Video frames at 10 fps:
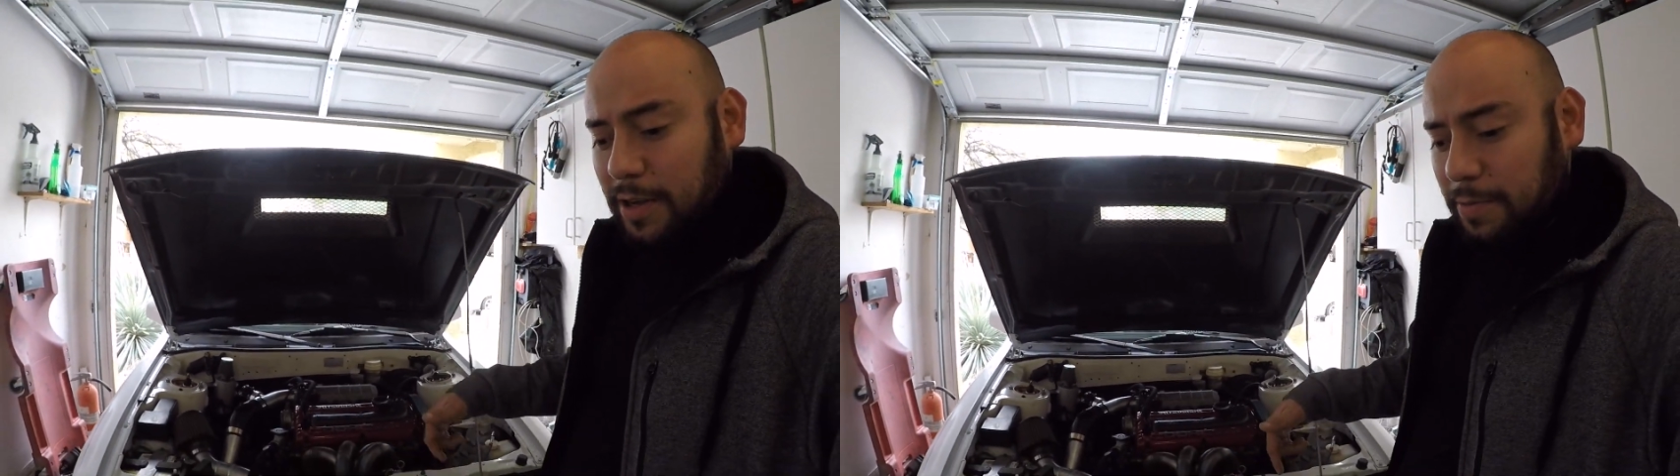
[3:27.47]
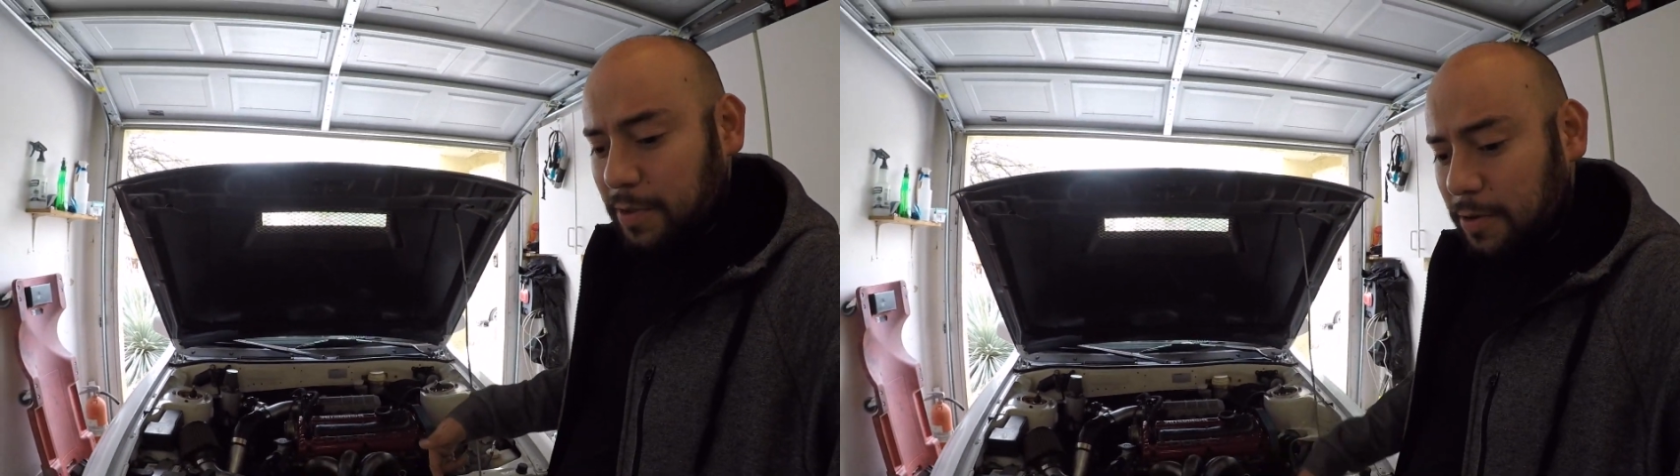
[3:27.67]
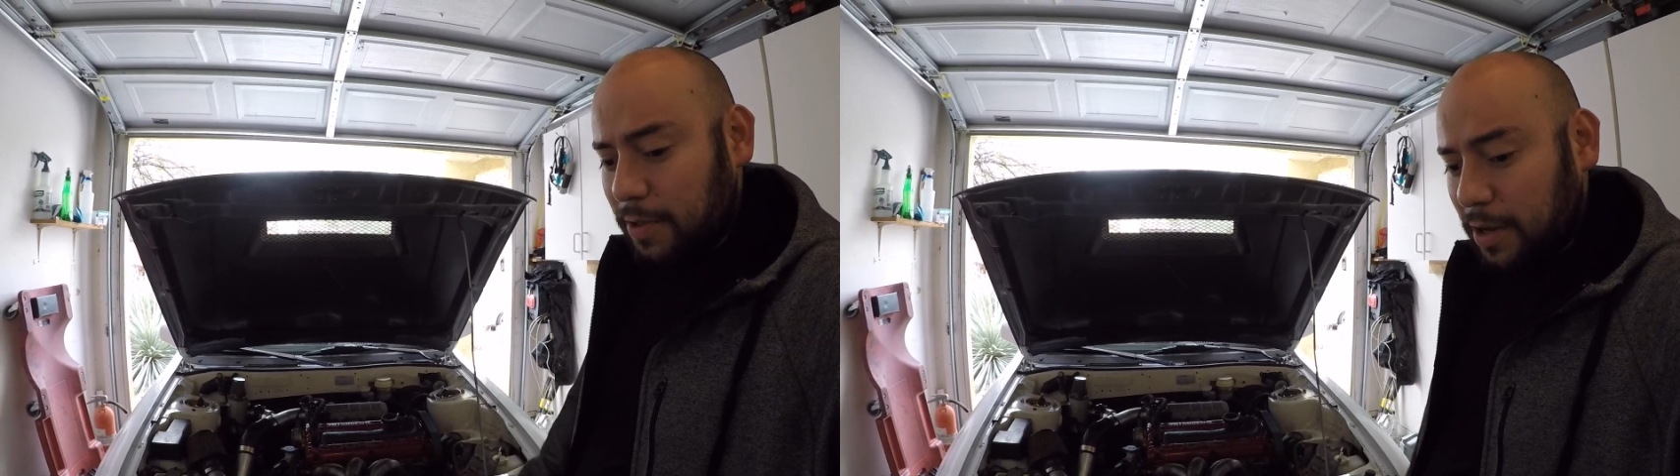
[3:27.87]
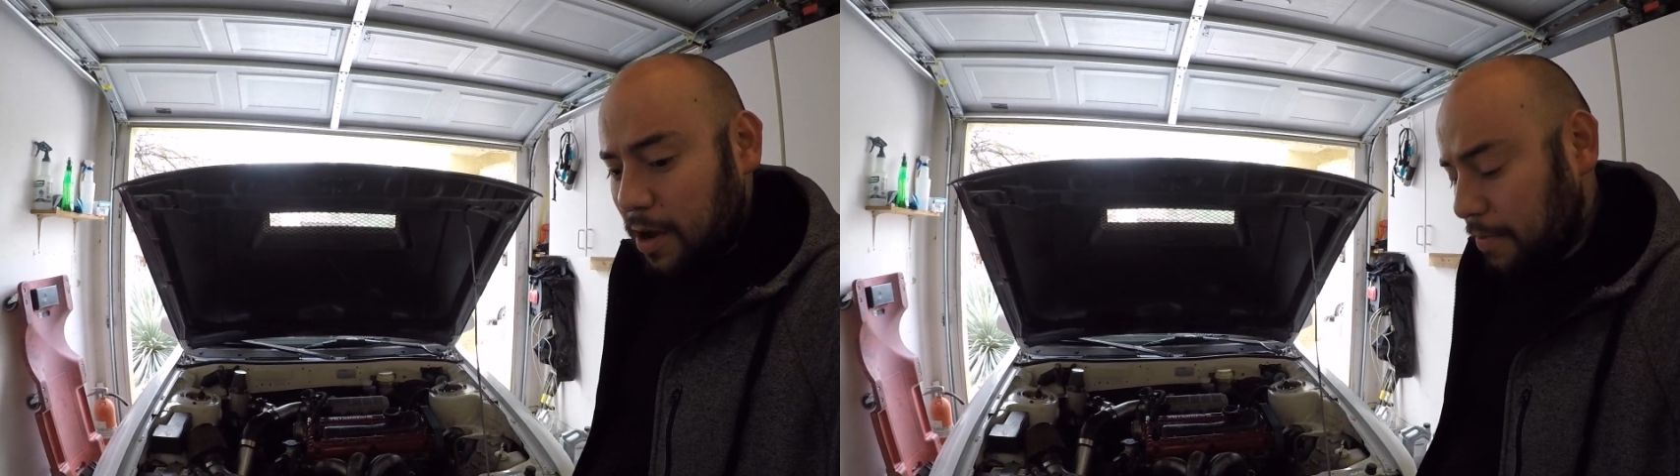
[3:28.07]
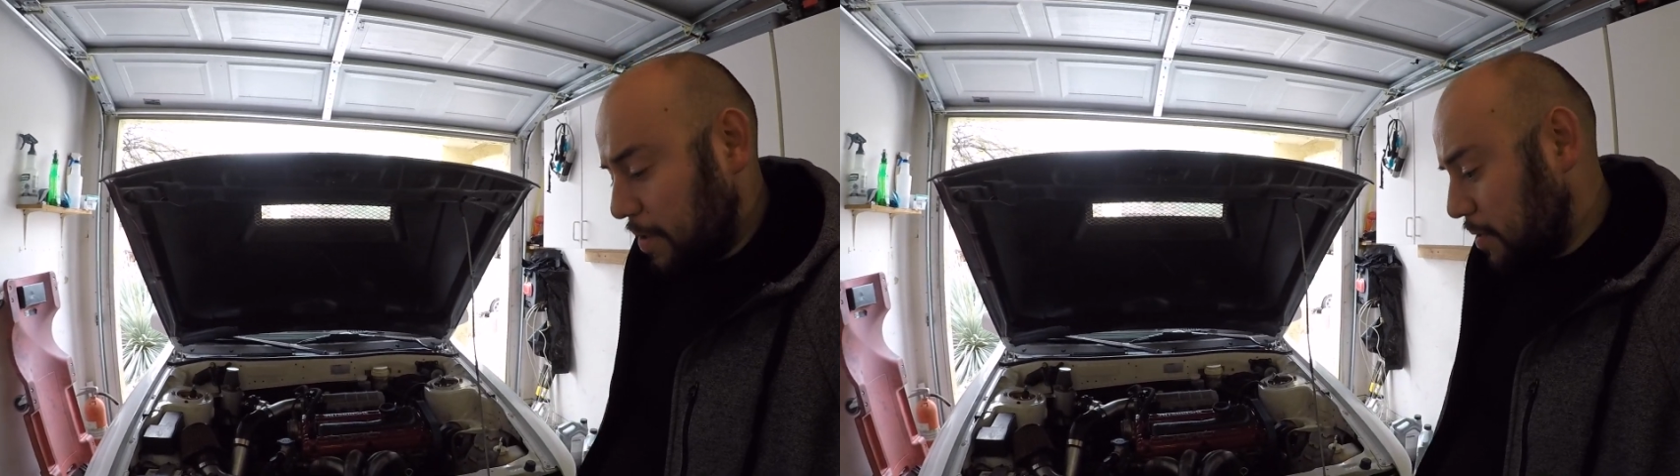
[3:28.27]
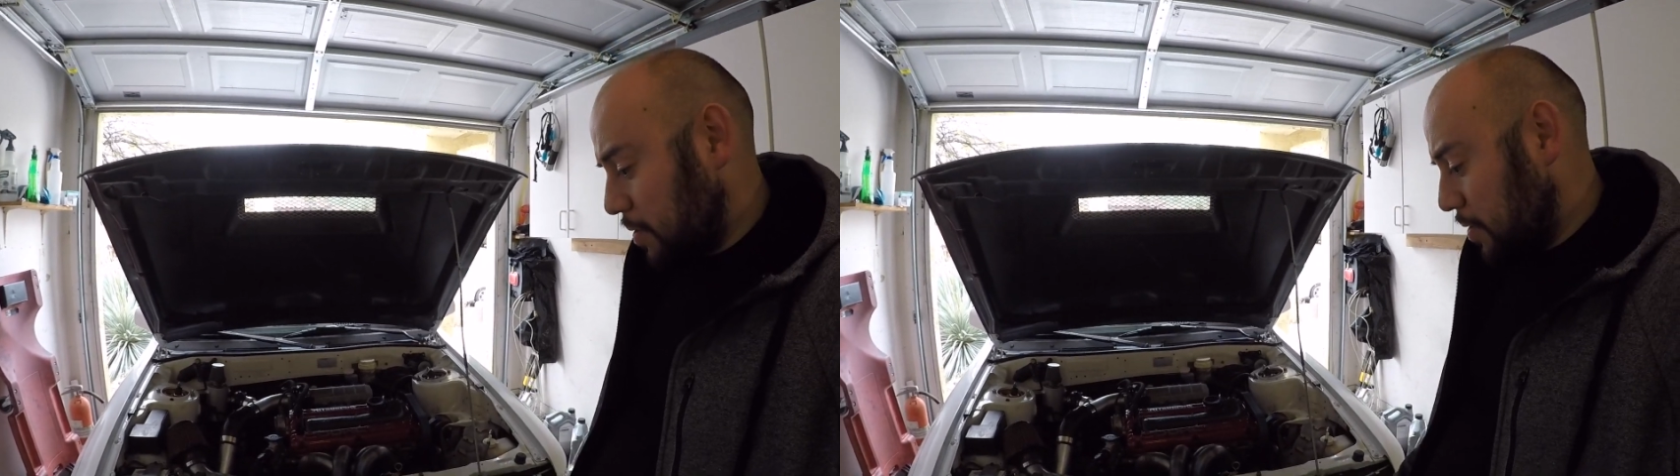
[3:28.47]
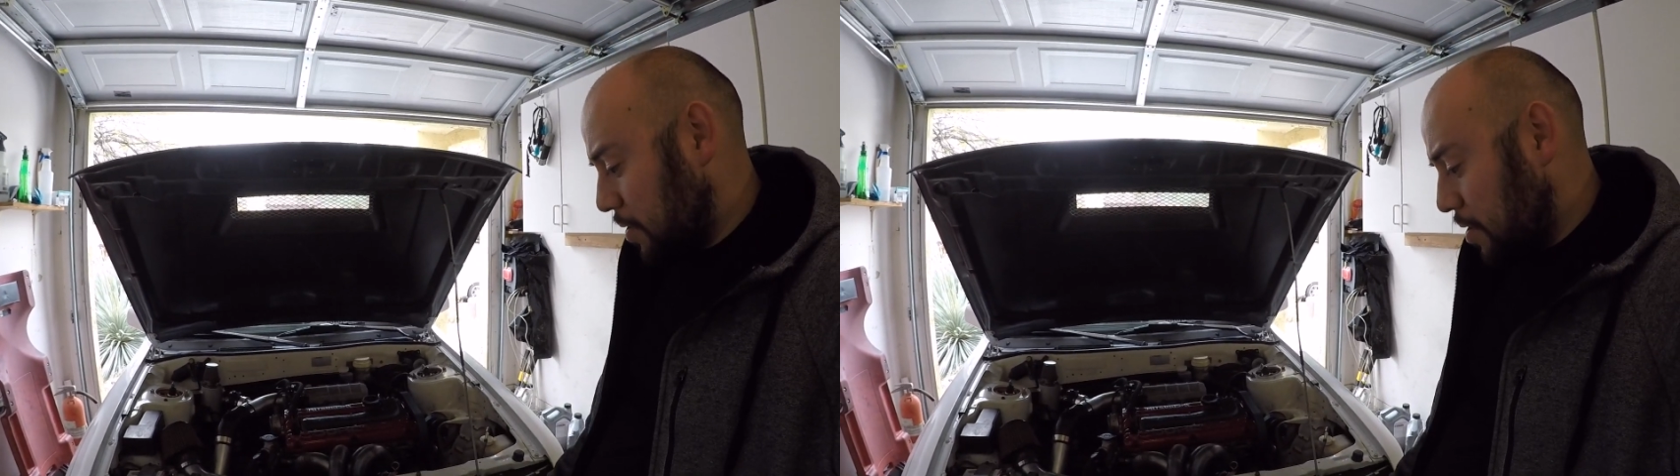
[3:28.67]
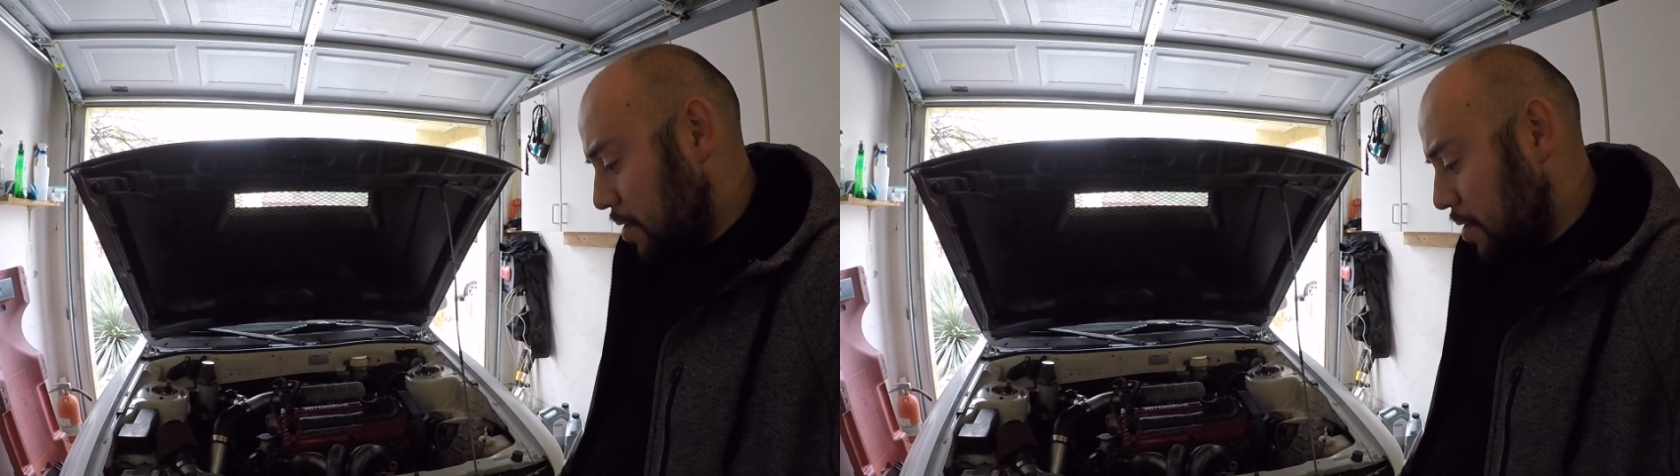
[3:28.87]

down below in the comments.